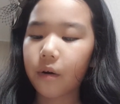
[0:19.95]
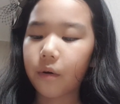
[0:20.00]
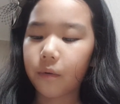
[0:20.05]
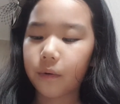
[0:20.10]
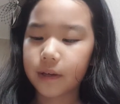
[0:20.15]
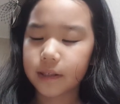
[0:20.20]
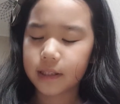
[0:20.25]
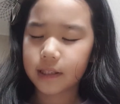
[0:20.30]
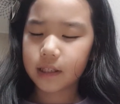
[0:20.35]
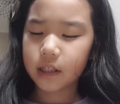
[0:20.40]

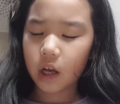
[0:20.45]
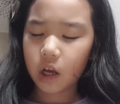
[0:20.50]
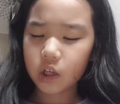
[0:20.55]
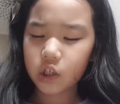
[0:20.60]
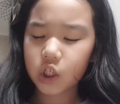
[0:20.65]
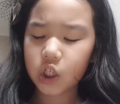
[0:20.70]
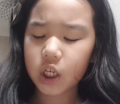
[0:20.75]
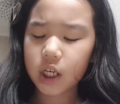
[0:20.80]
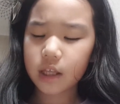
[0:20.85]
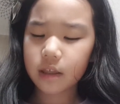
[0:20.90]
was
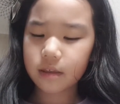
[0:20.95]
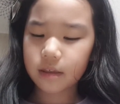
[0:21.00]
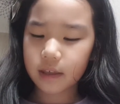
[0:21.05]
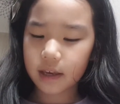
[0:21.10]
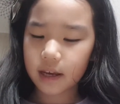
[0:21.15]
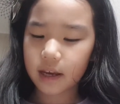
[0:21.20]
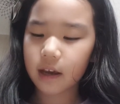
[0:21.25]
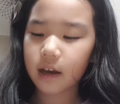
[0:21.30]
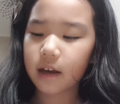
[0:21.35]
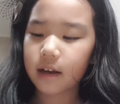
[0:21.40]
such a
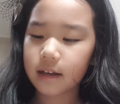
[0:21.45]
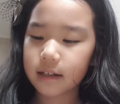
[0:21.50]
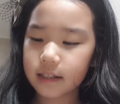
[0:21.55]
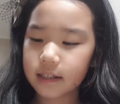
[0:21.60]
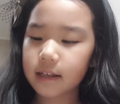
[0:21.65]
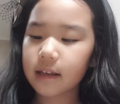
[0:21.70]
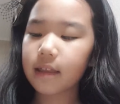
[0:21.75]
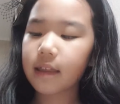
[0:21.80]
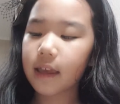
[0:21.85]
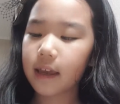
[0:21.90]
thing as
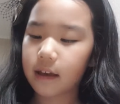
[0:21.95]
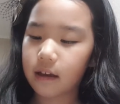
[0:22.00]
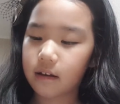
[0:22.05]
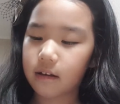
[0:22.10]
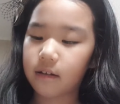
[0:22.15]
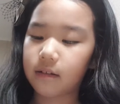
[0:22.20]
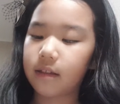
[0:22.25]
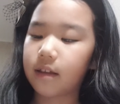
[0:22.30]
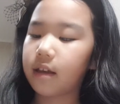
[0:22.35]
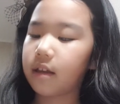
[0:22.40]
a
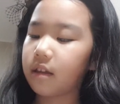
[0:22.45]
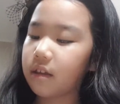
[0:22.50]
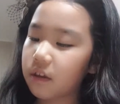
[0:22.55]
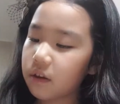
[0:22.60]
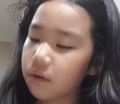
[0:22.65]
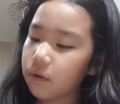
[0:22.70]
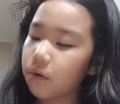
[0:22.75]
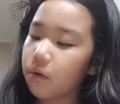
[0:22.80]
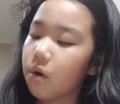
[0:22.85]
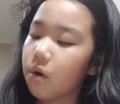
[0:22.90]
tickle, did you?